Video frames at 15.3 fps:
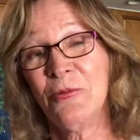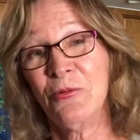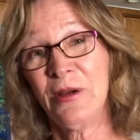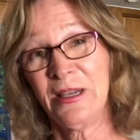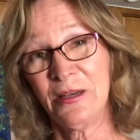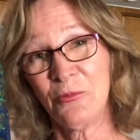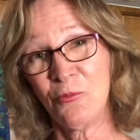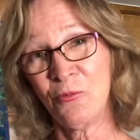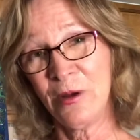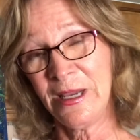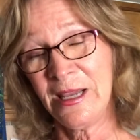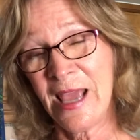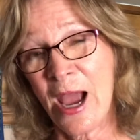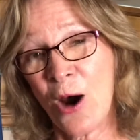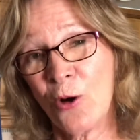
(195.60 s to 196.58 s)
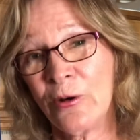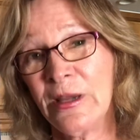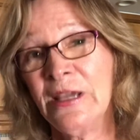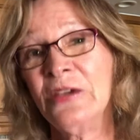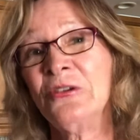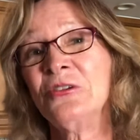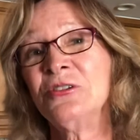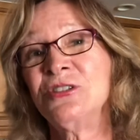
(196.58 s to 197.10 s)
It we our
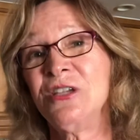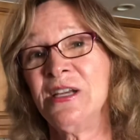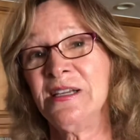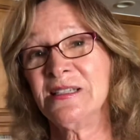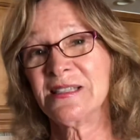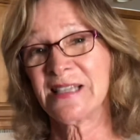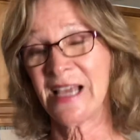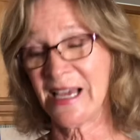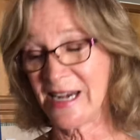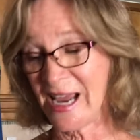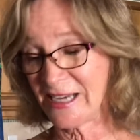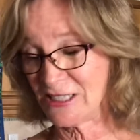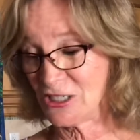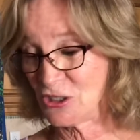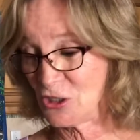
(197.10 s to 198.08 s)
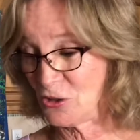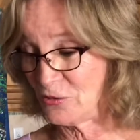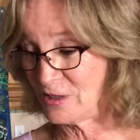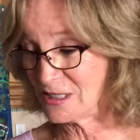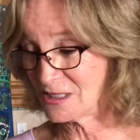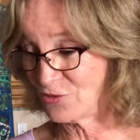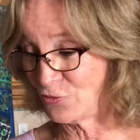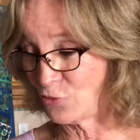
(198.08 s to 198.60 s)
energies connected to
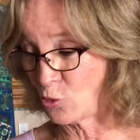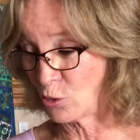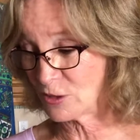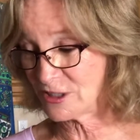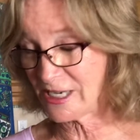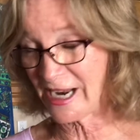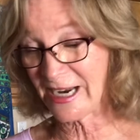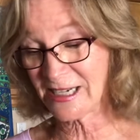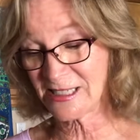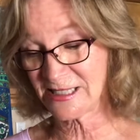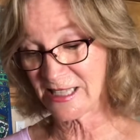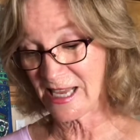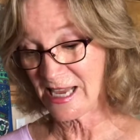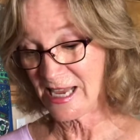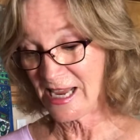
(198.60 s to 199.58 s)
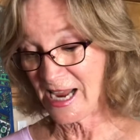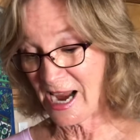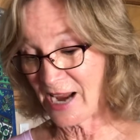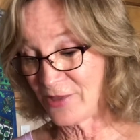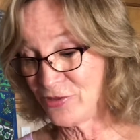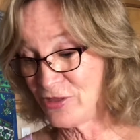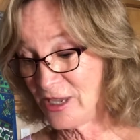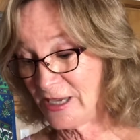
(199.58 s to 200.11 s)
this vortex,
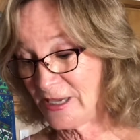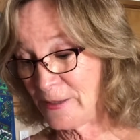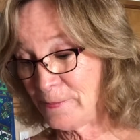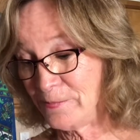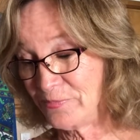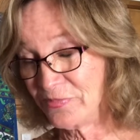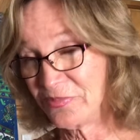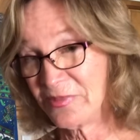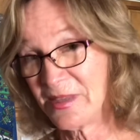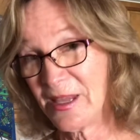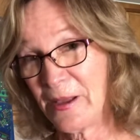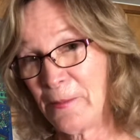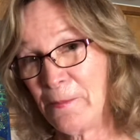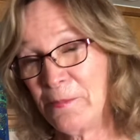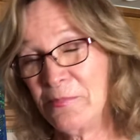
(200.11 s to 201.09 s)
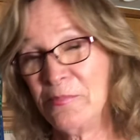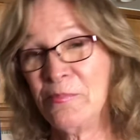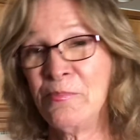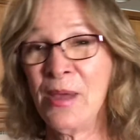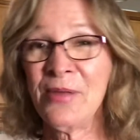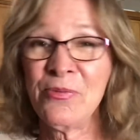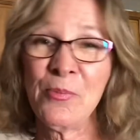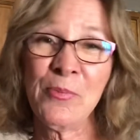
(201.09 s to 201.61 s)
and then
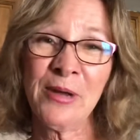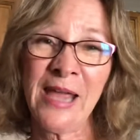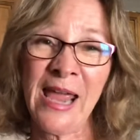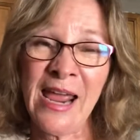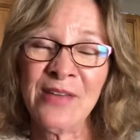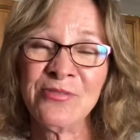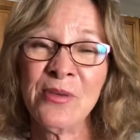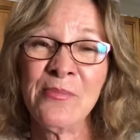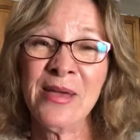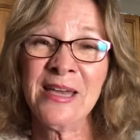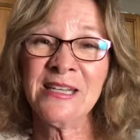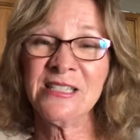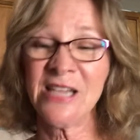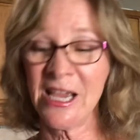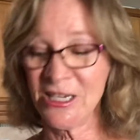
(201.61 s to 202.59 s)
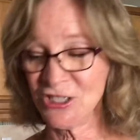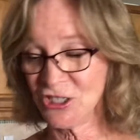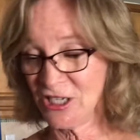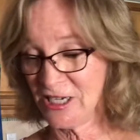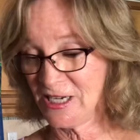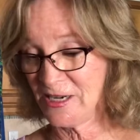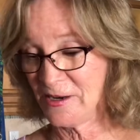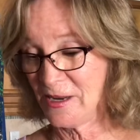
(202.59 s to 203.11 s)
Beth began the
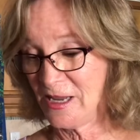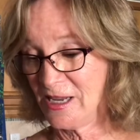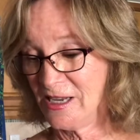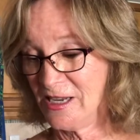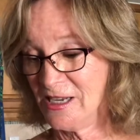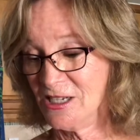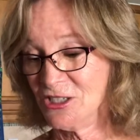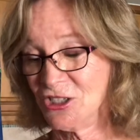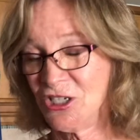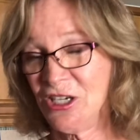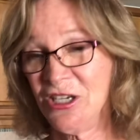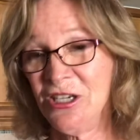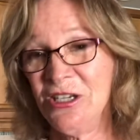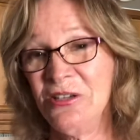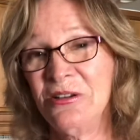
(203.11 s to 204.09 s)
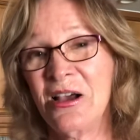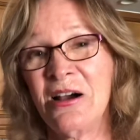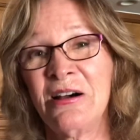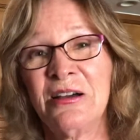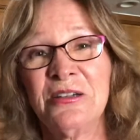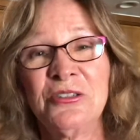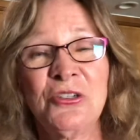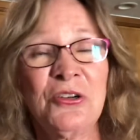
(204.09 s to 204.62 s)
meditation she
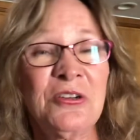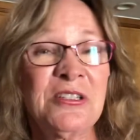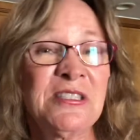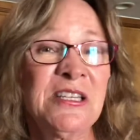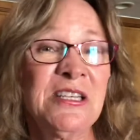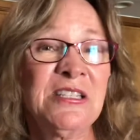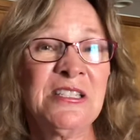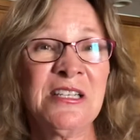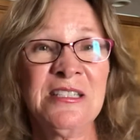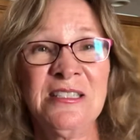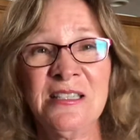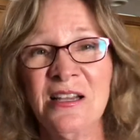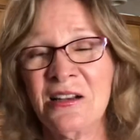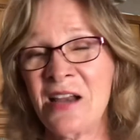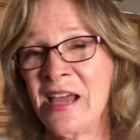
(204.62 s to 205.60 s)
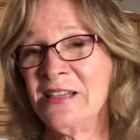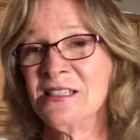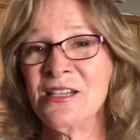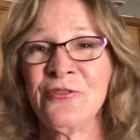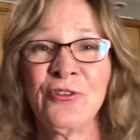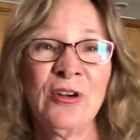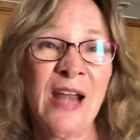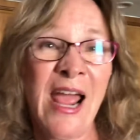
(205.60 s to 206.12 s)
uh, took us into like
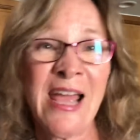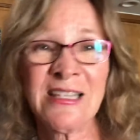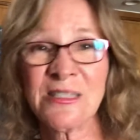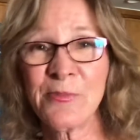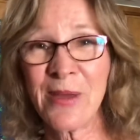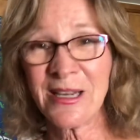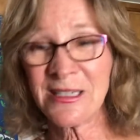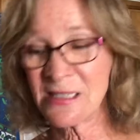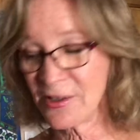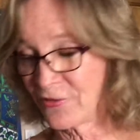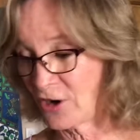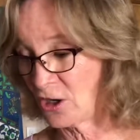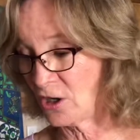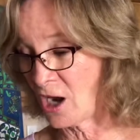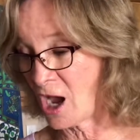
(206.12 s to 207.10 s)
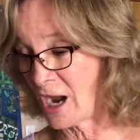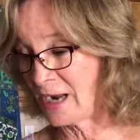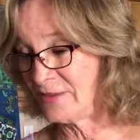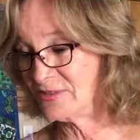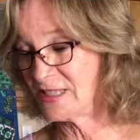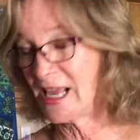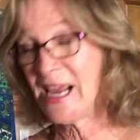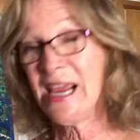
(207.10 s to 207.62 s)
different aspects of our
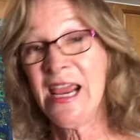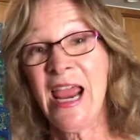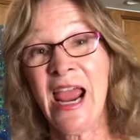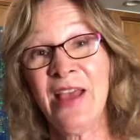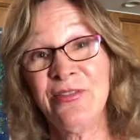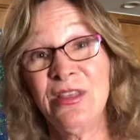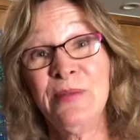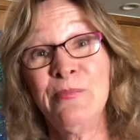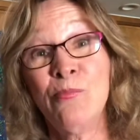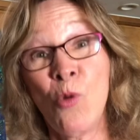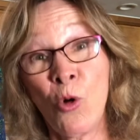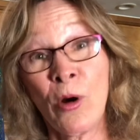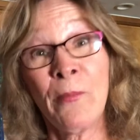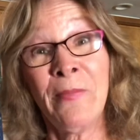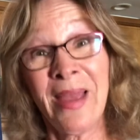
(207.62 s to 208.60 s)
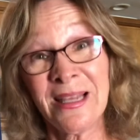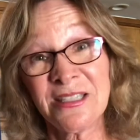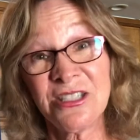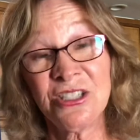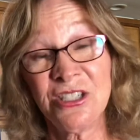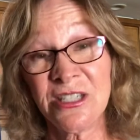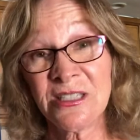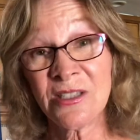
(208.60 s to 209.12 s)
lives and then more
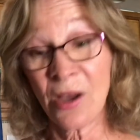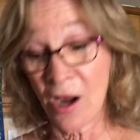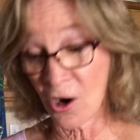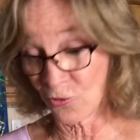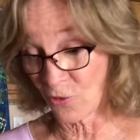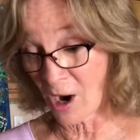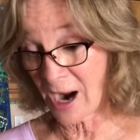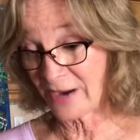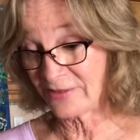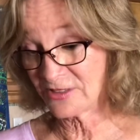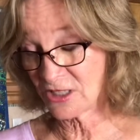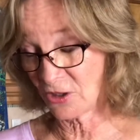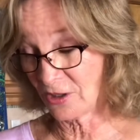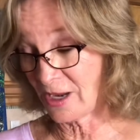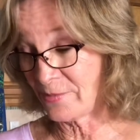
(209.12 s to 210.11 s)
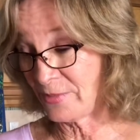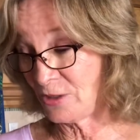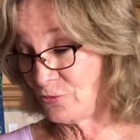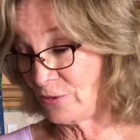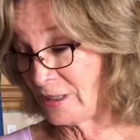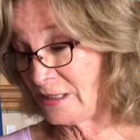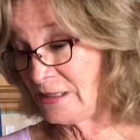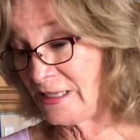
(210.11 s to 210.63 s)
messages arrive so let me
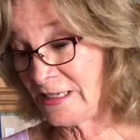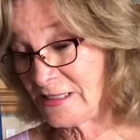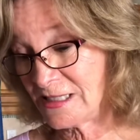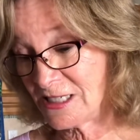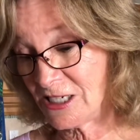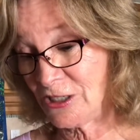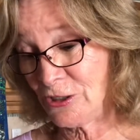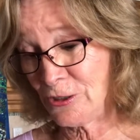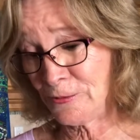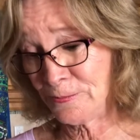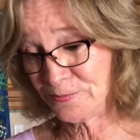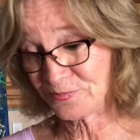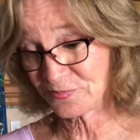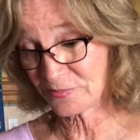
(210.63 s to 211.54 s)
read these to you